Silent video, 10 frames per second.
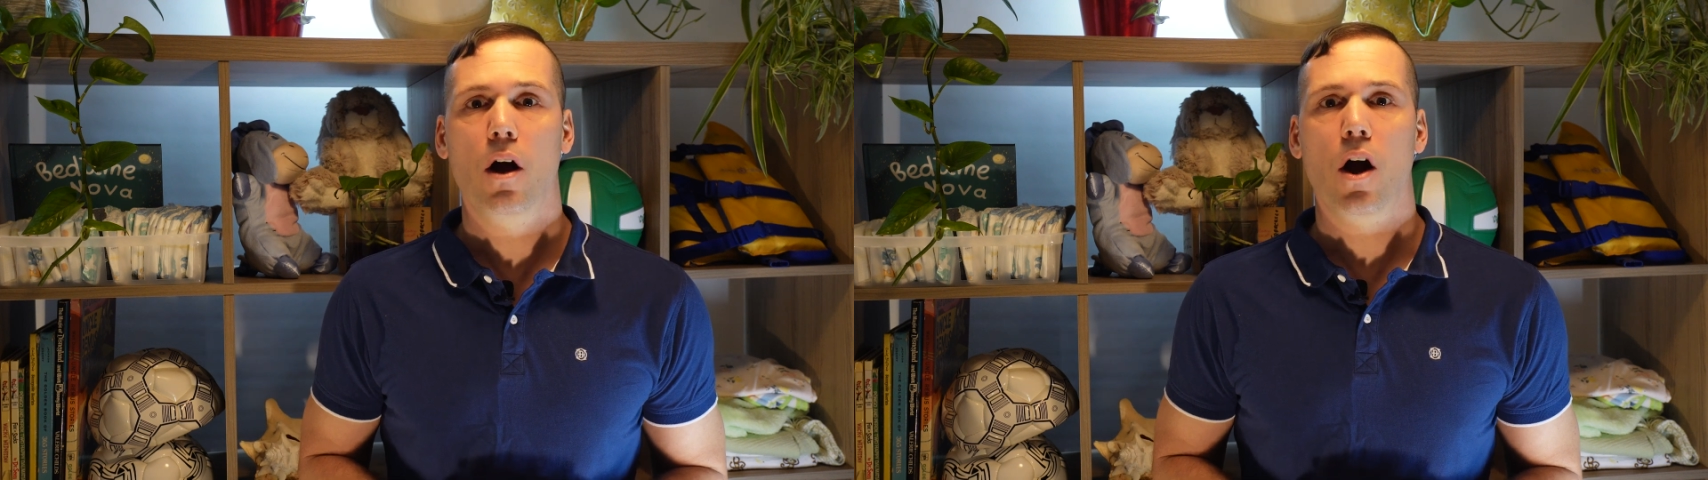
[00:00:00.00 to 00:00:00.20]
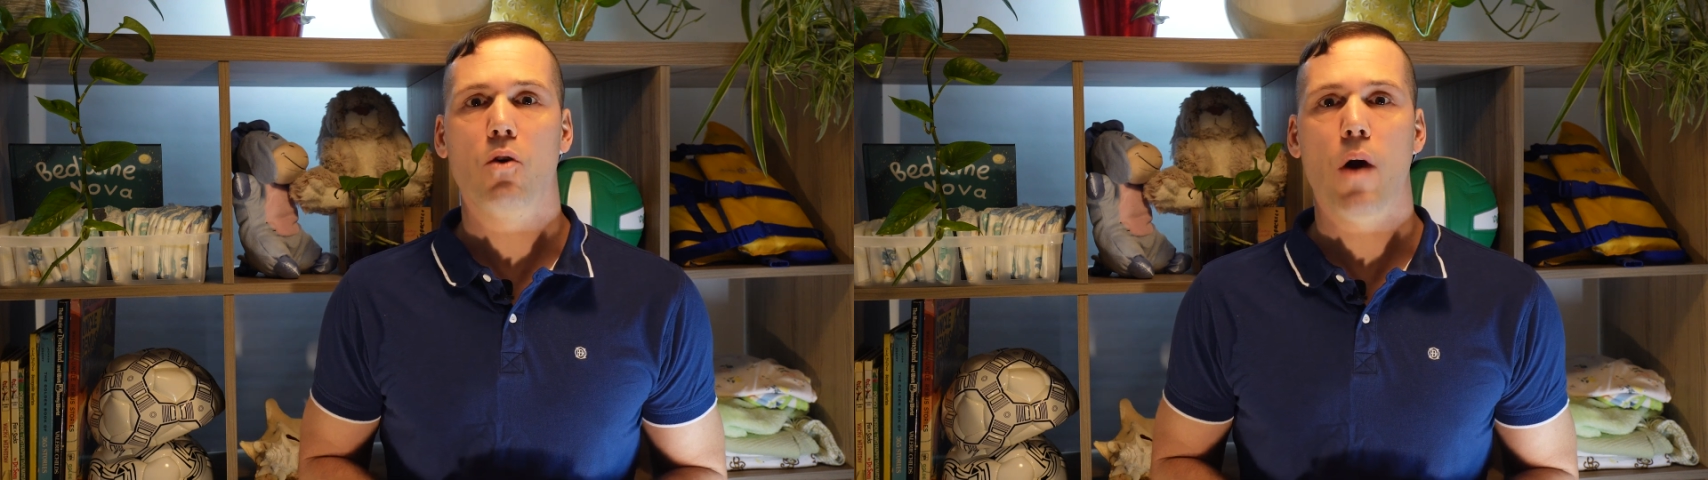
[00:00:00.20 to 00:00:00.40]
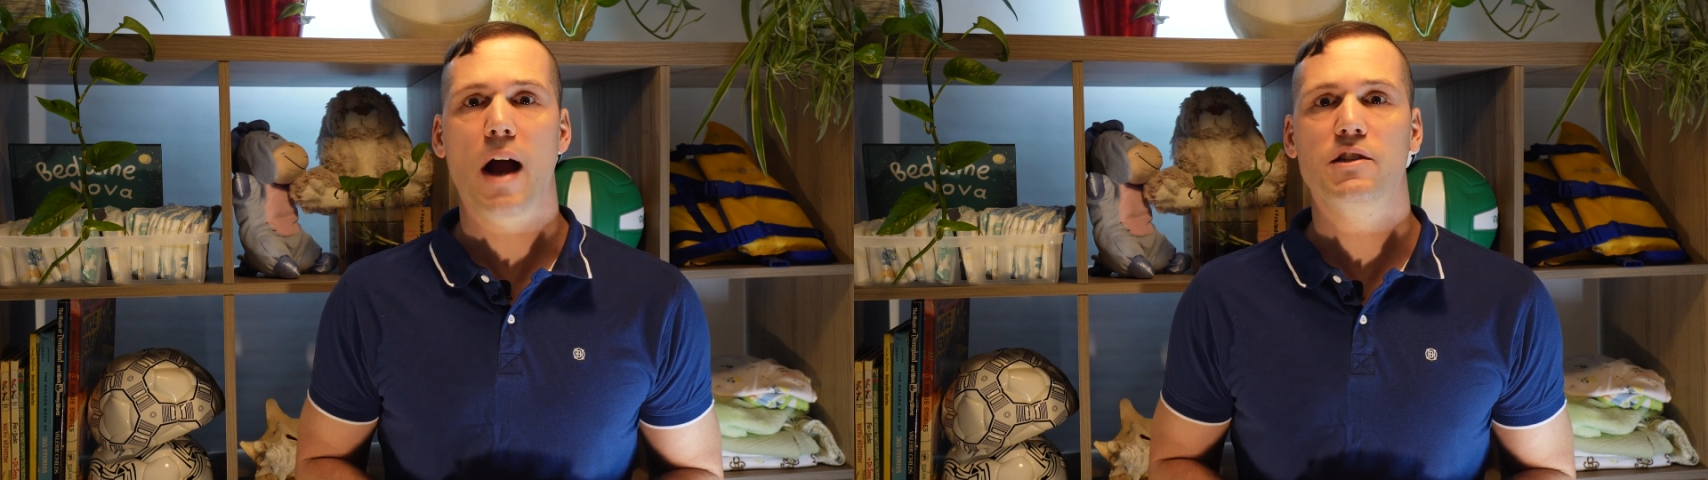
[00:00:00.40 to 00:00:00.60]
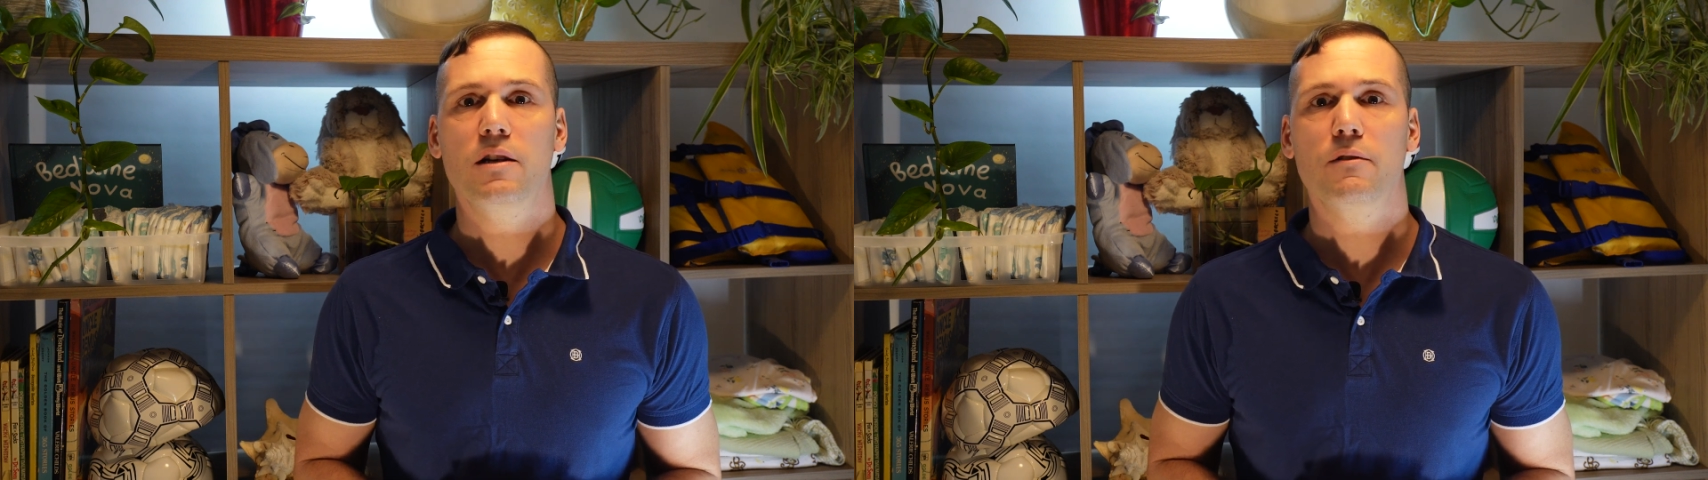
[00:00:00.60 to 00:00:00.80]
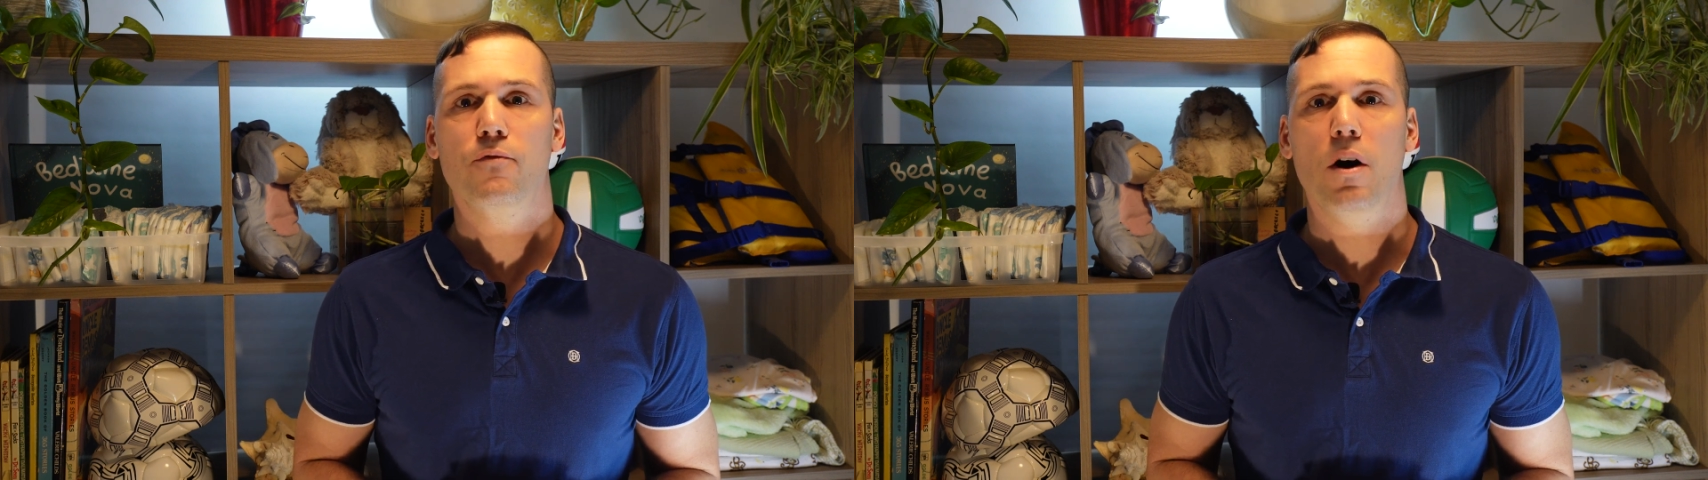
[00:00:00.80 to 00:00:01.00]

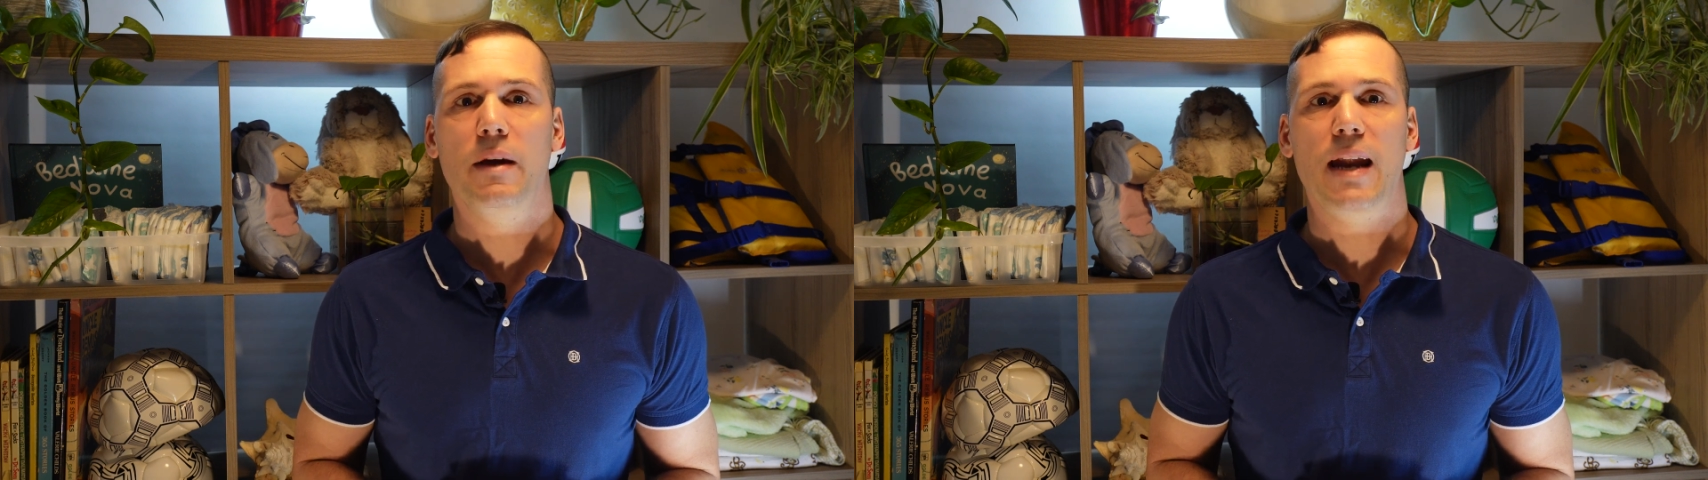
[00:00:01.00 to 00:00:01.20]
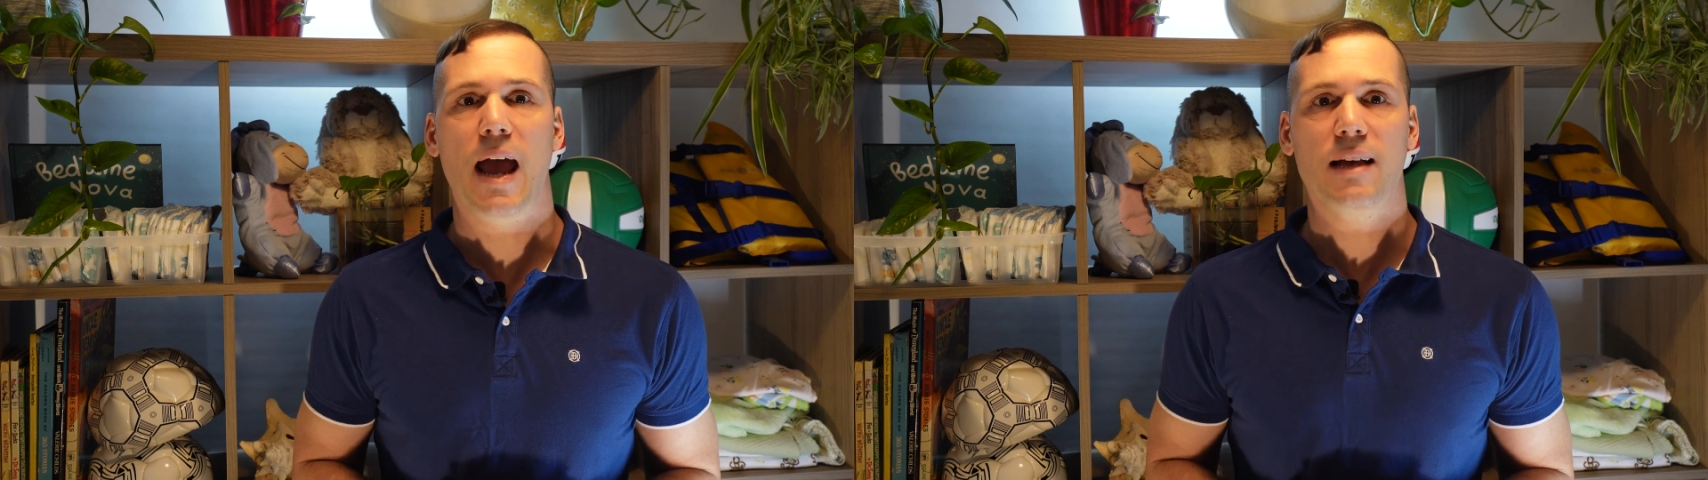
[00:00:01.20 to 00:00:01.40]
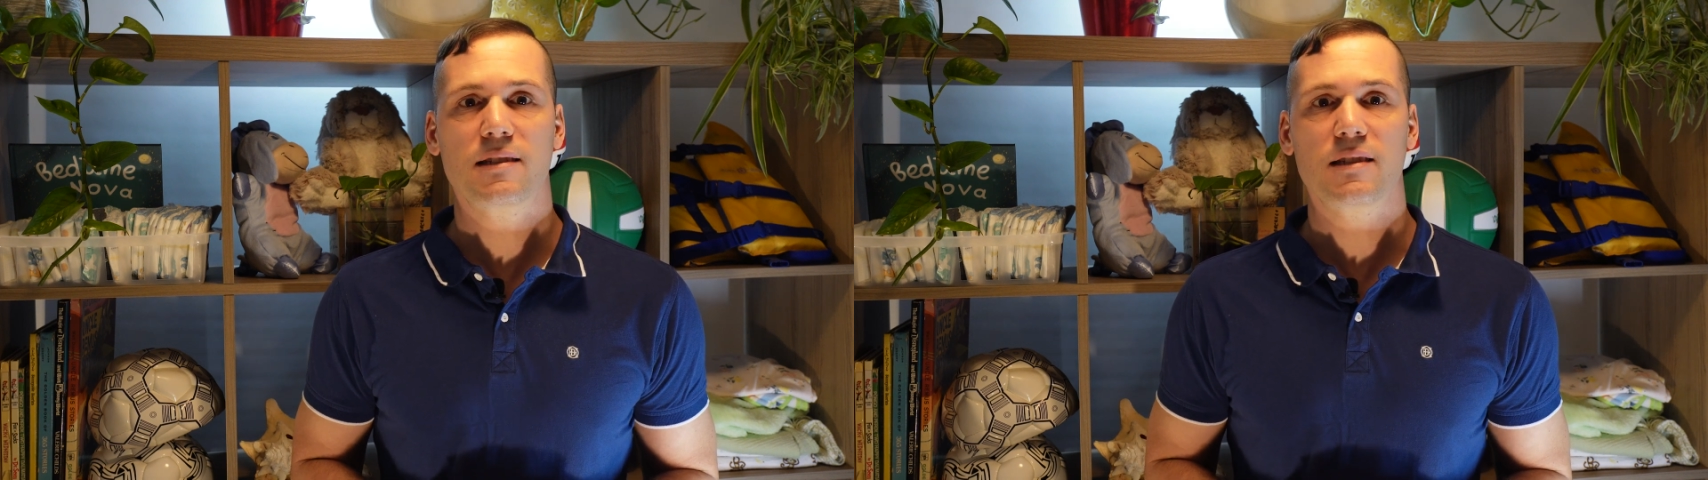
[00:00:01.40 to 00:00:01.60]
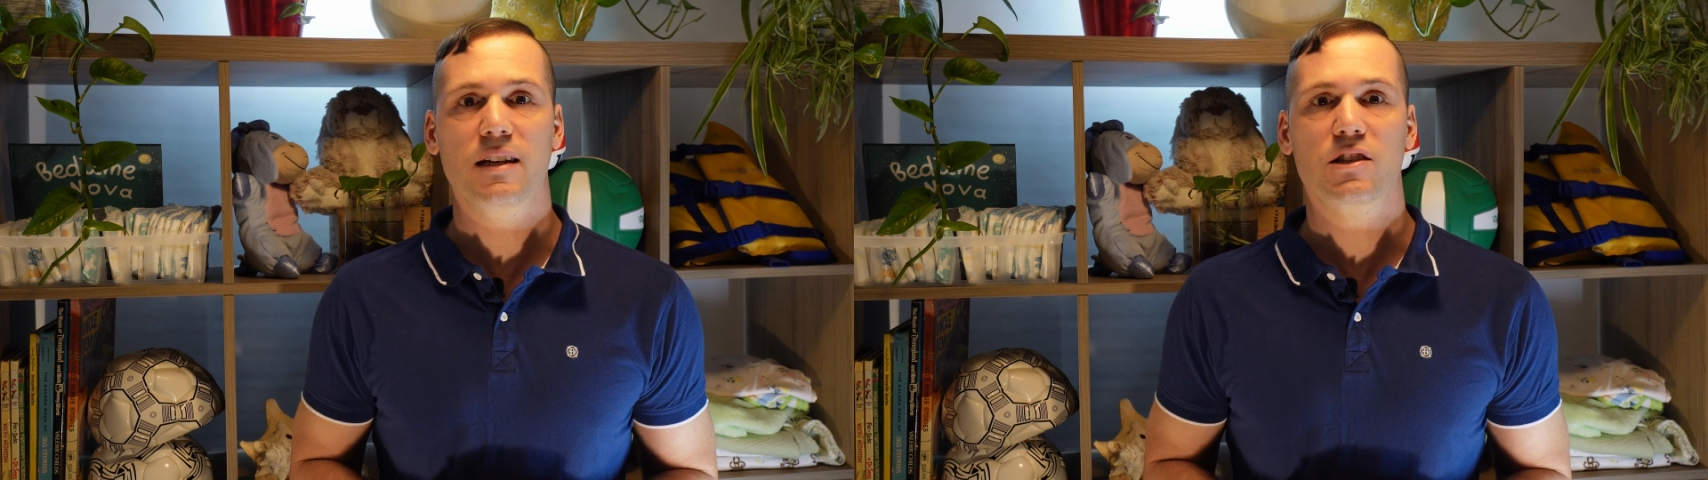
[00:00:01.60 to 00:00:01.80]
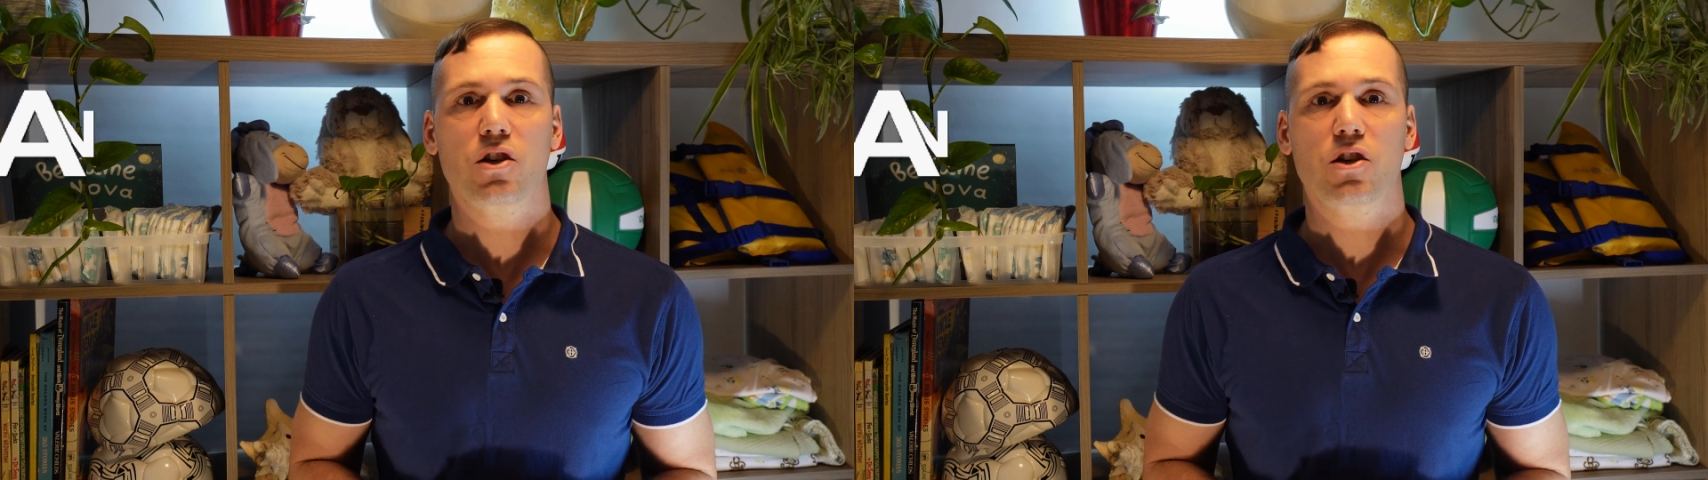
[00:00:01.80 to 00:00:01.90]
arising from an essence